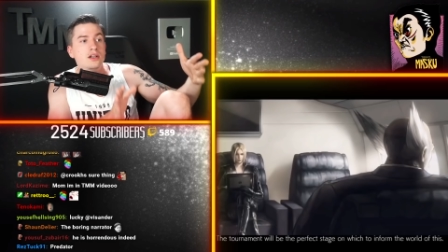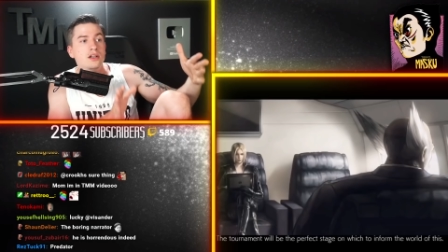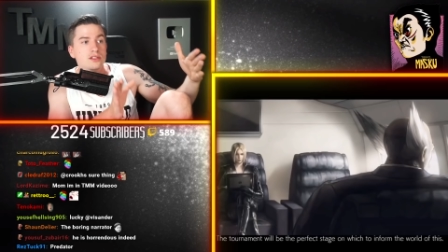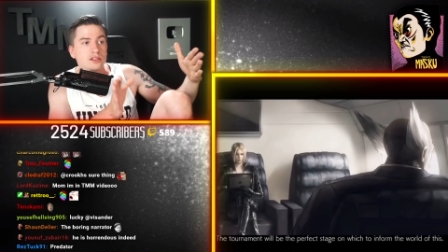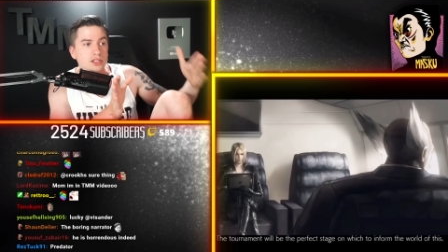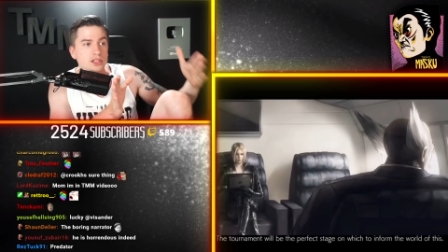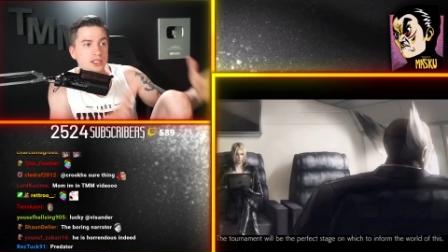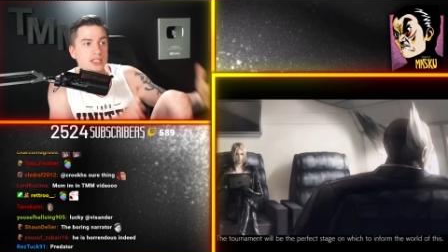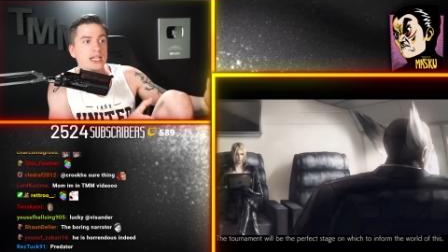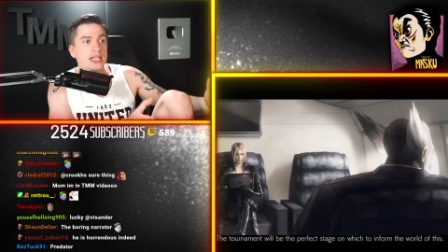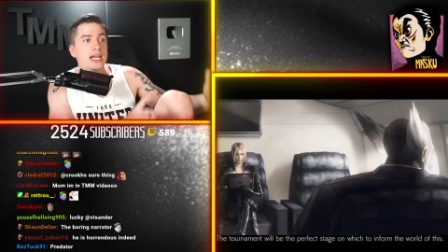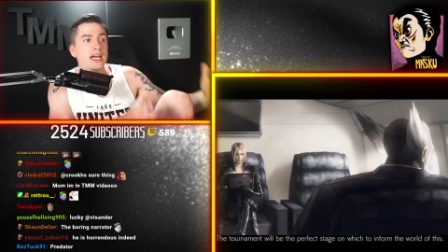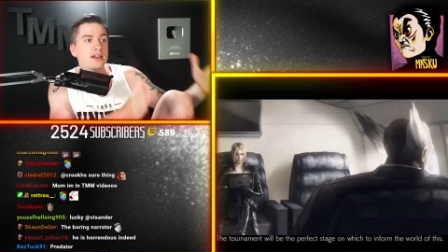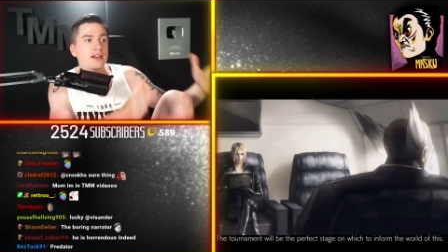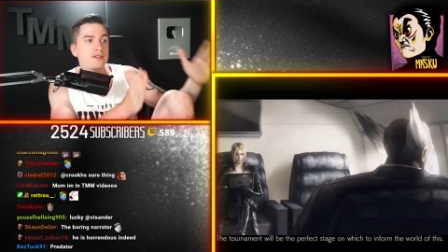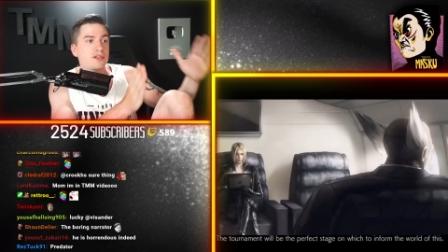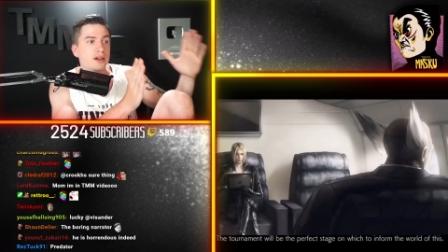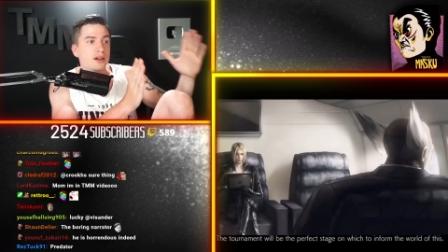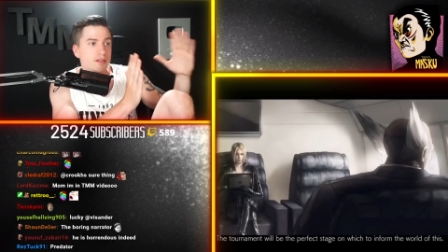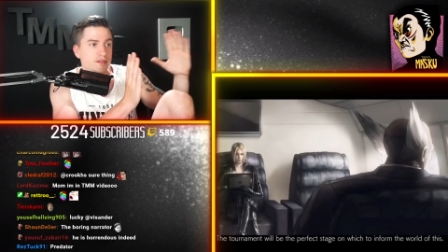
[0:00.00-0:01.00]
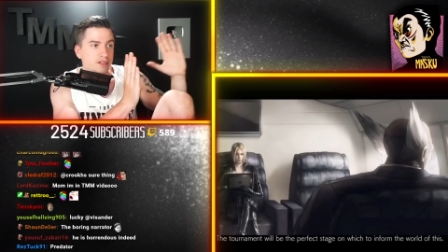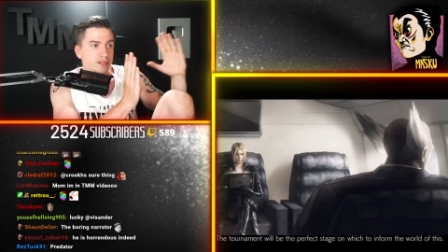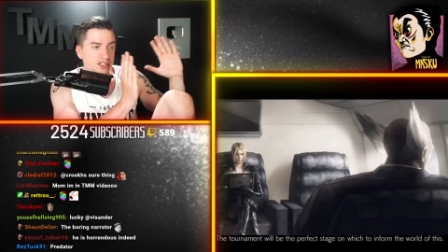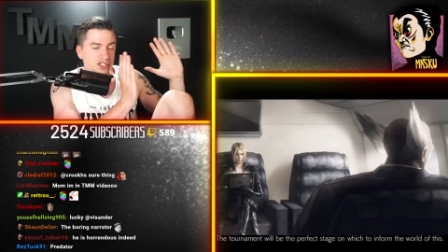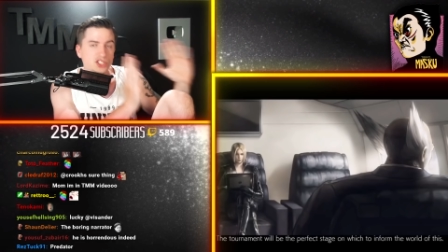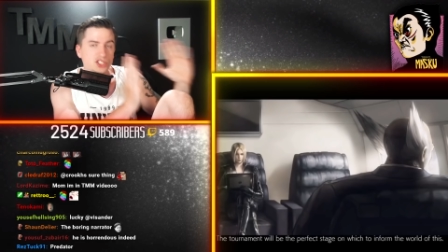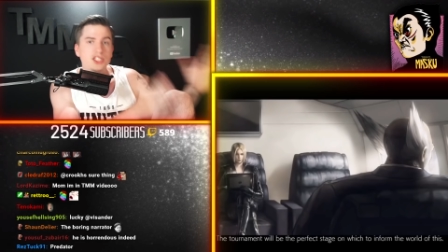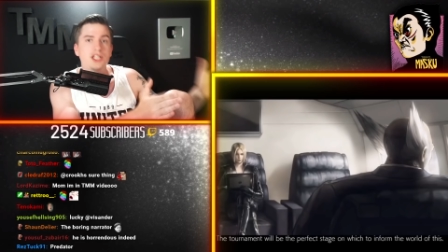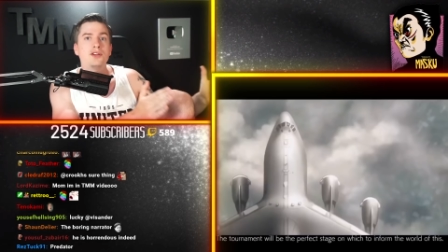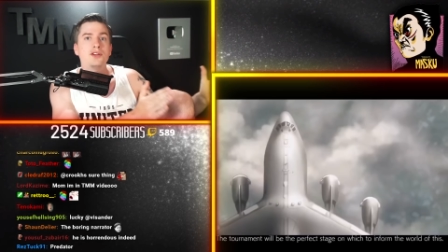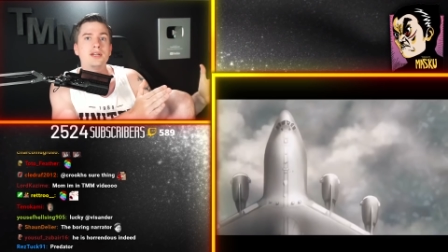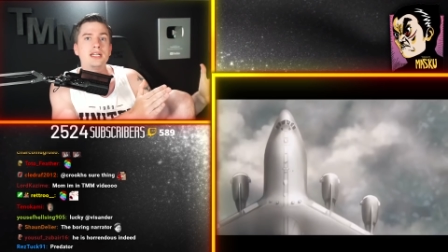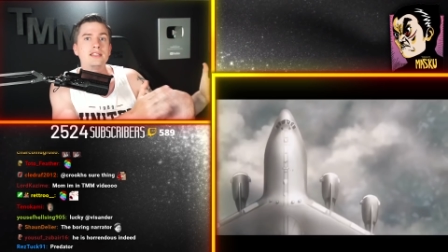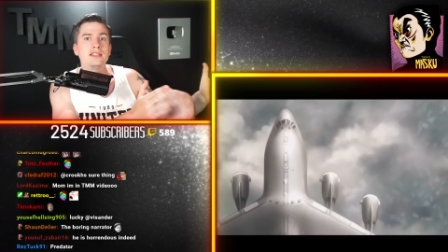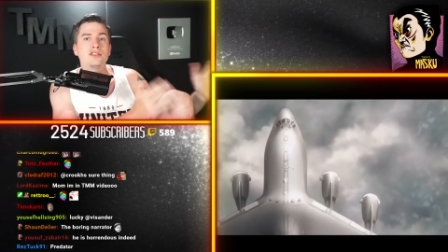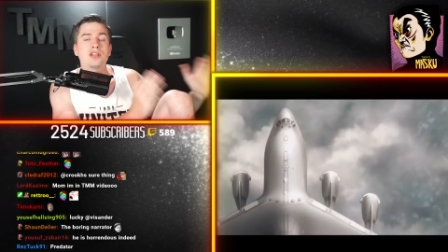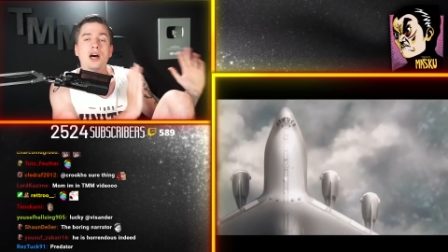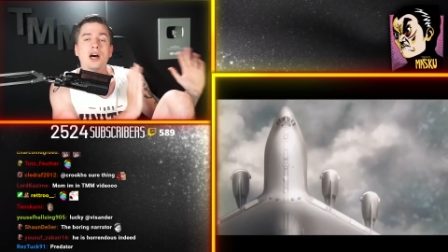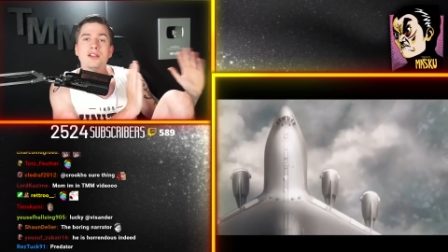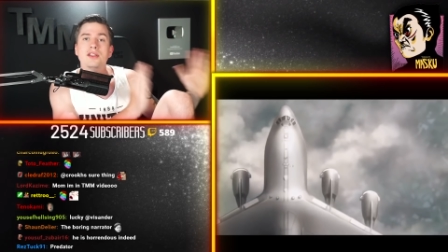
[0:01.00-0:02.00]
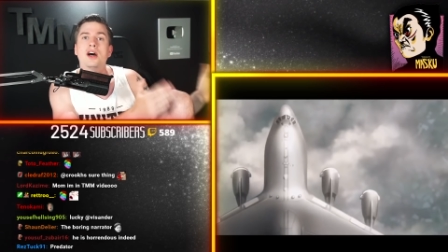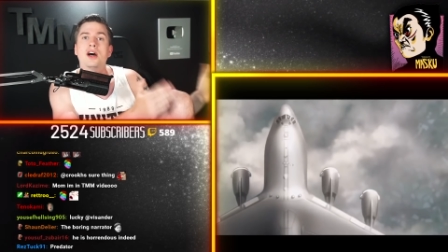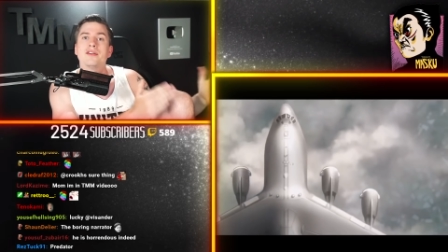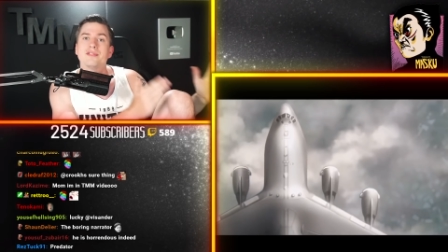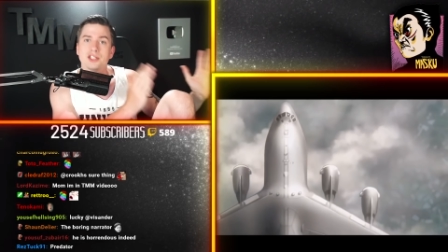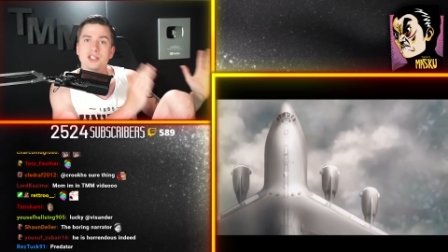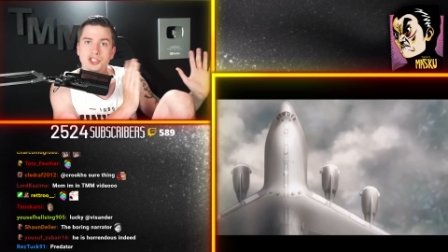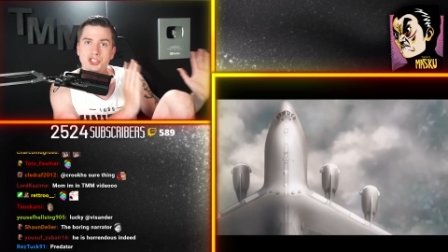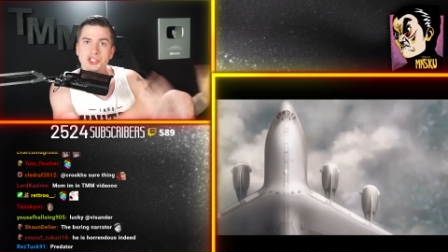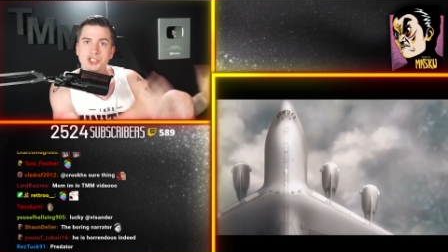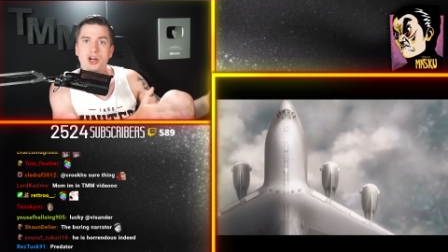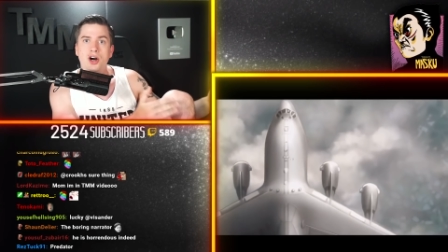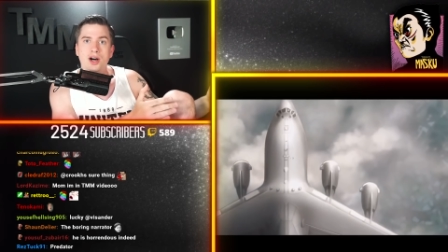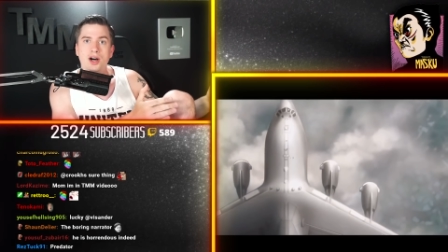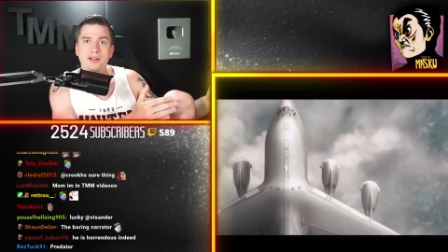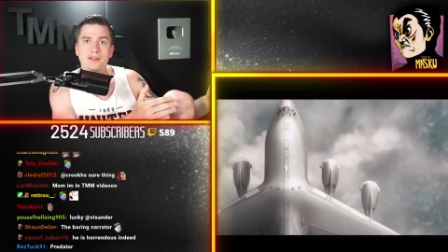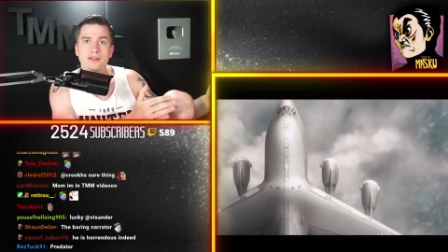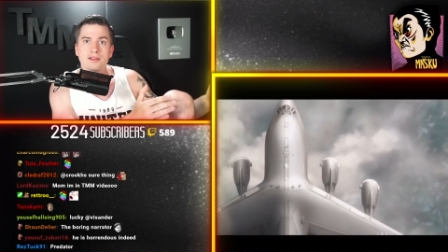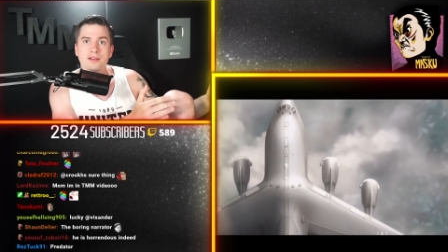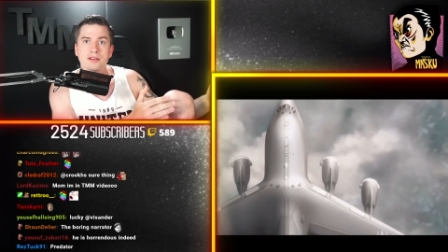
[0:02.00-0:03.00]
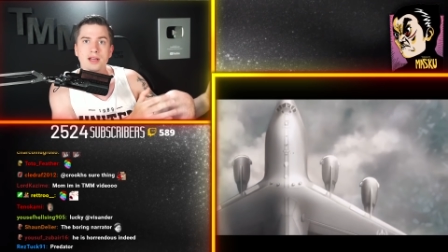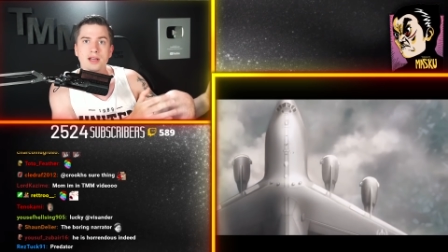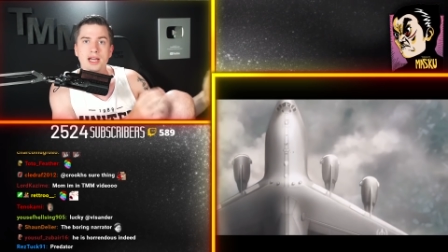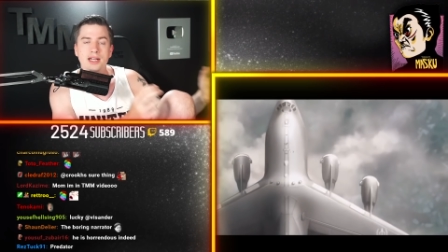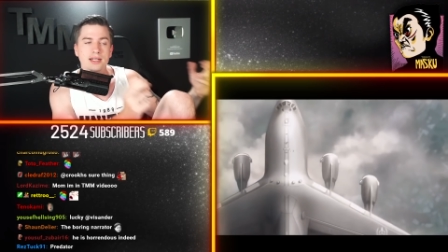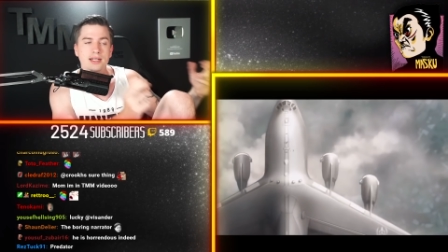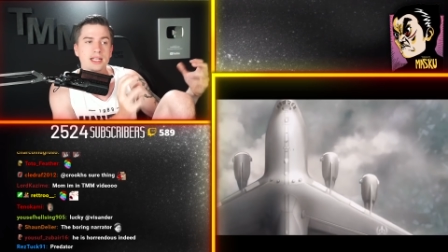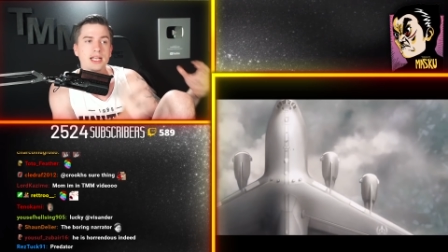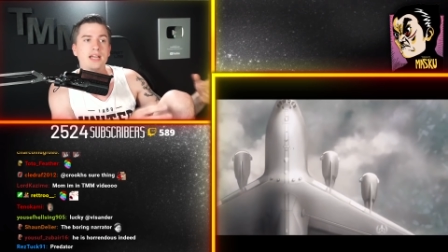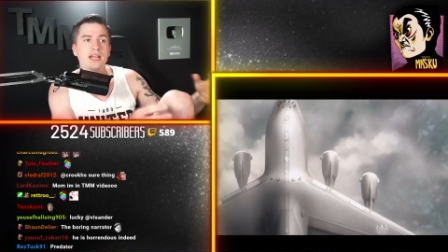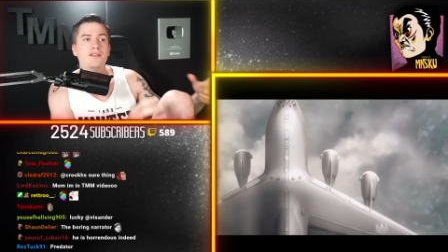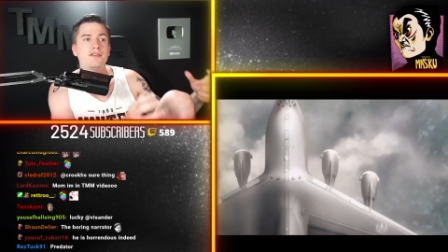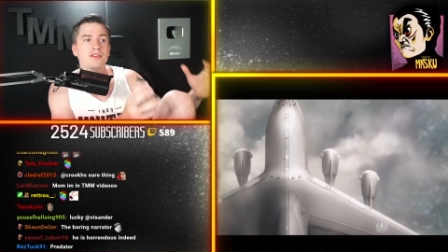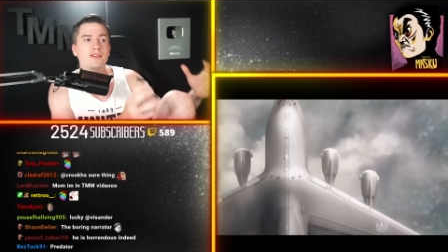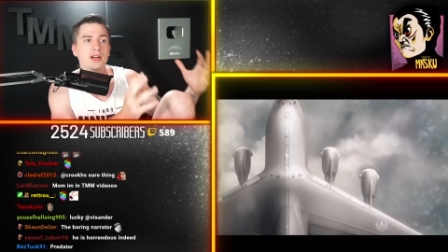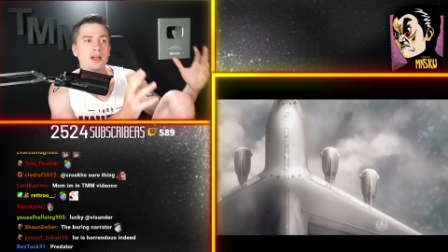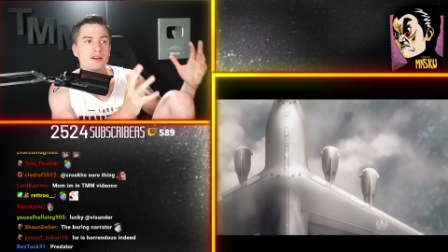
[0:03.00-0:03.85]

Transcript: to give the series another shot and give